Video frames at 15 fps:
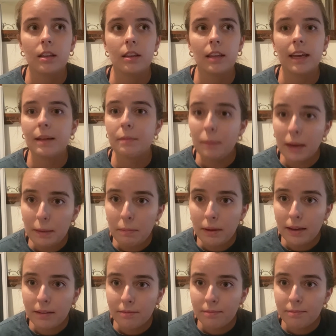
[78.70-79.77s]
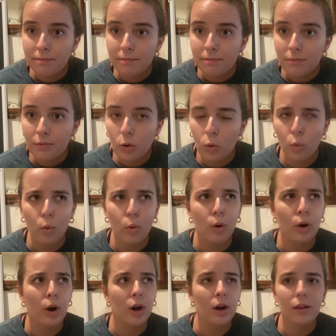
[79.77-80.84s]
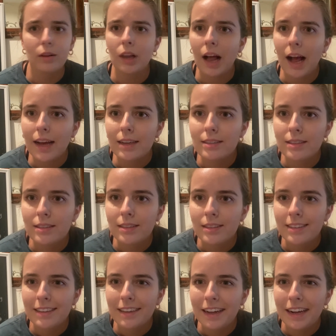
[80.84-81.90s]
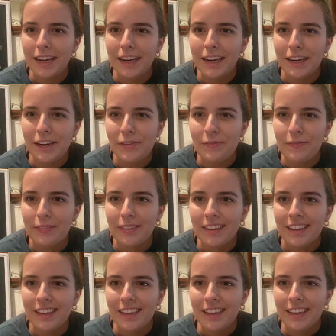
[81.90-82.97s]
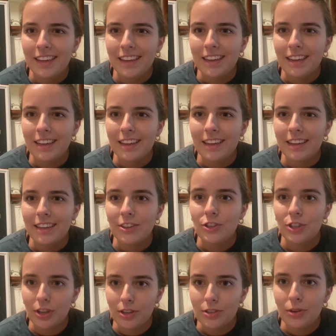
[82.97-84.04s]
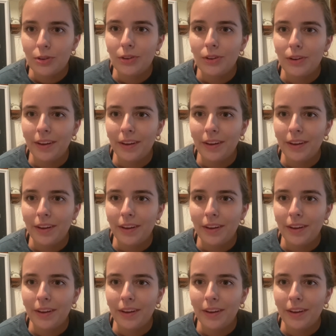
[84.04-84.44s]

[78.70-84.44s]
like a baby or glass. Um, gentle